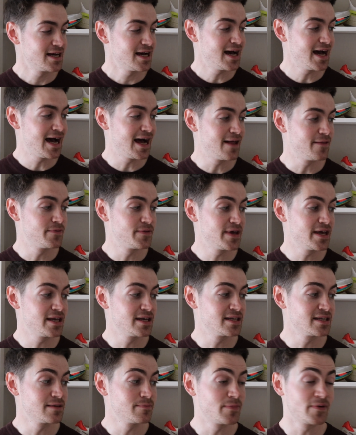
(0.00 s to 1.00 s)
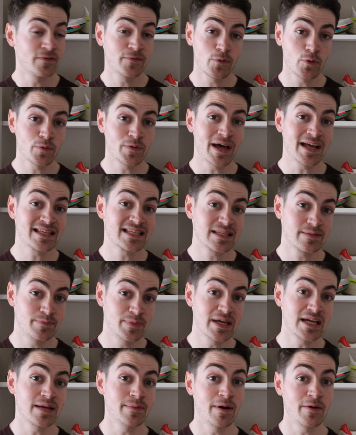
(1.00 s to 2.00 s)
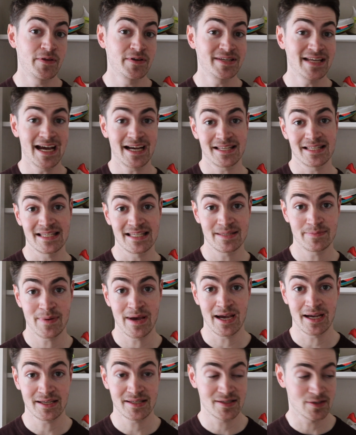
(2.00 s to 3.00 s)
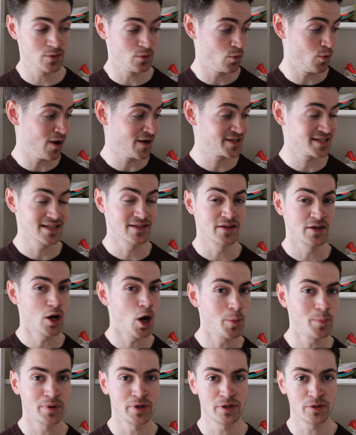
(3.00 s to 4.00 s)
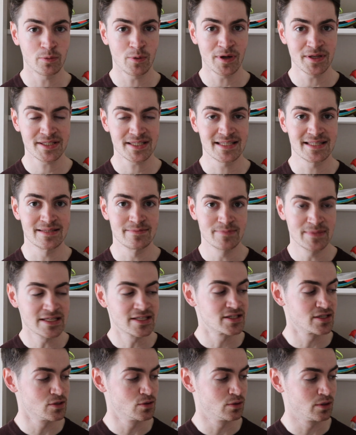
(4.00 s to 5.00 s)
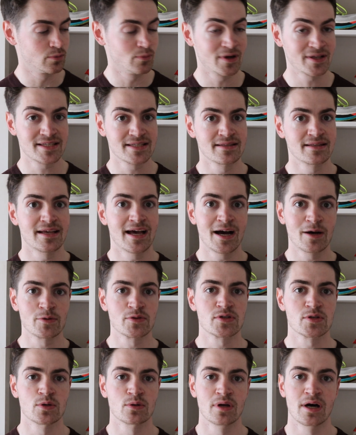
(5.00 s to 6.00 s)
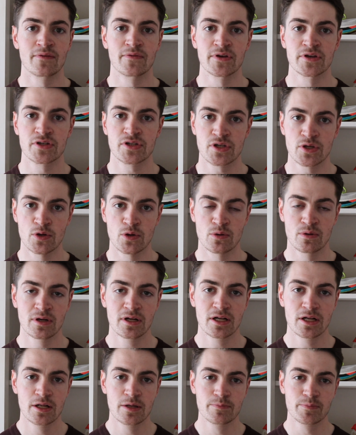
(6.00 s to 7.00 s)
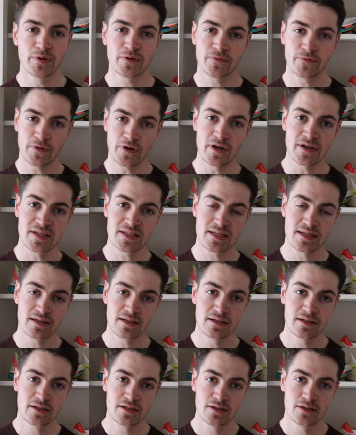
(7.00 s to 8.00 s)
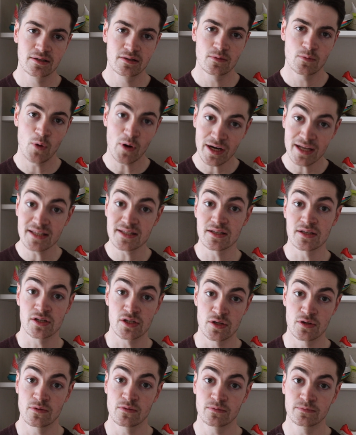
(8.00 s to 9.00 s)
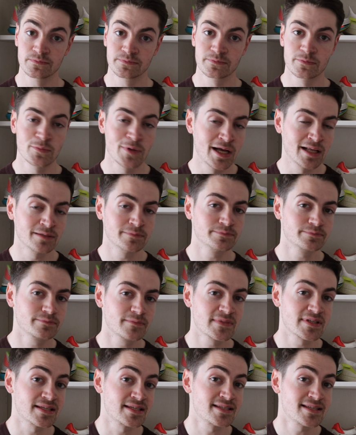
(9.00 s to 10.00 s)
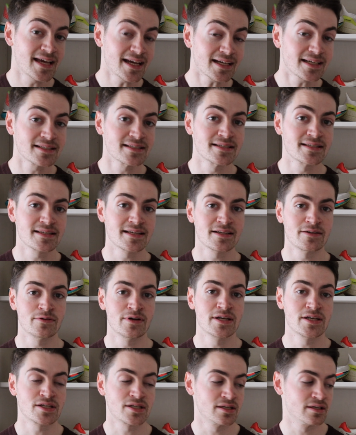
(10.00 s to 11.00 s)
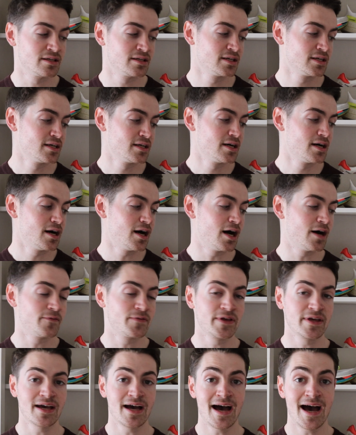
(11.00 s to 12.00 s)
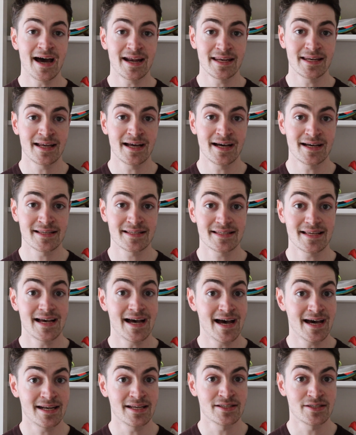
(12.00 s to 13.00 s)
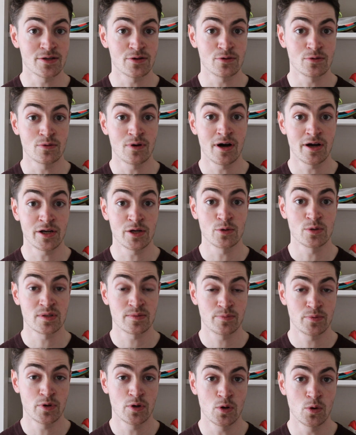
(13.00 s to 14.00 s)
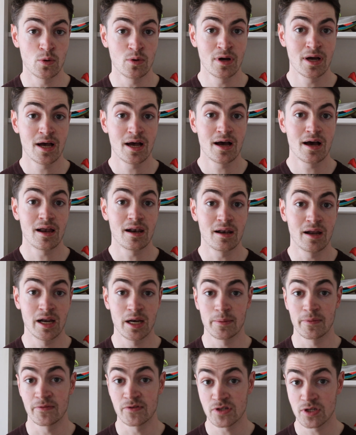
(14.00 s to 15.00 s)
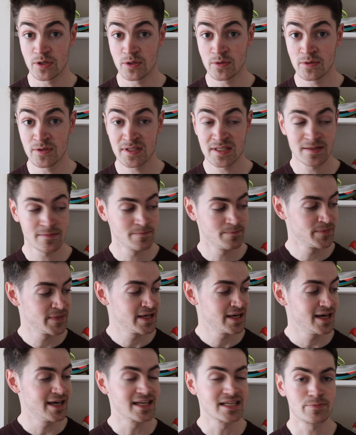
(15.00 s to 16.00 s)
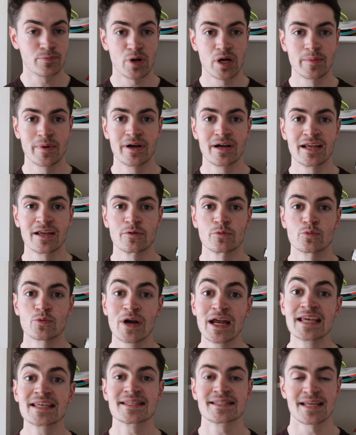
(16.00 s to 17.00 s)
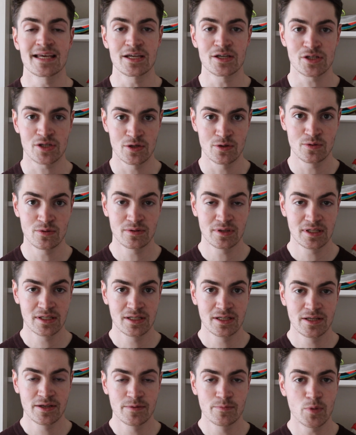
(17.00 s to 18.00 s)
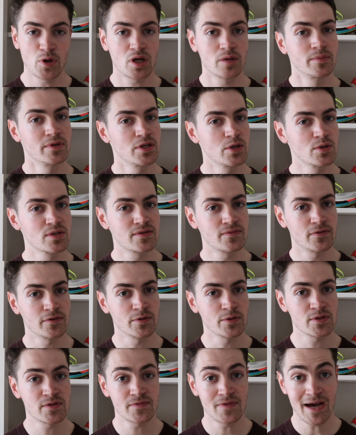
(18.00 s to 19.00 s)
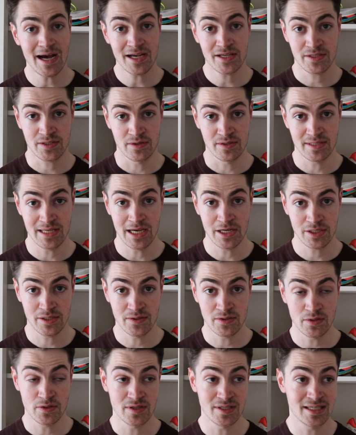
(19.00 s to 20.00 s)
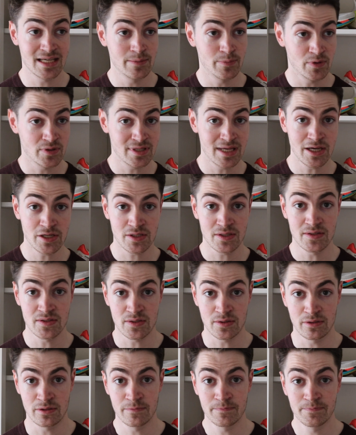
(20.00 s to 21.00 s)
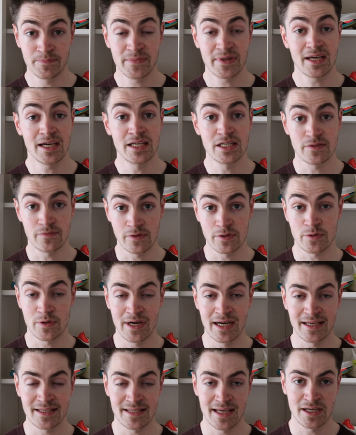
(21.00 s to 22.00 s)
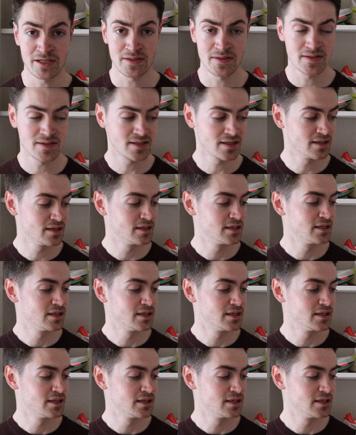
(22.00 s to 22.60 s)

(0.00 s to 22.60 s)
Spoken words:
and then before that speak about the text and specs, so what's in the upper, what's in the midsole and what's in the outsole of this shoe. But first, what is this shoe? Well, it's the second iteration of the ADIDAS ADIZERO ADIOS Pro lineup of shoes. It is primarily a race day shoe, but can be used for those faster sessions such as tempo sessions or interval training sessions.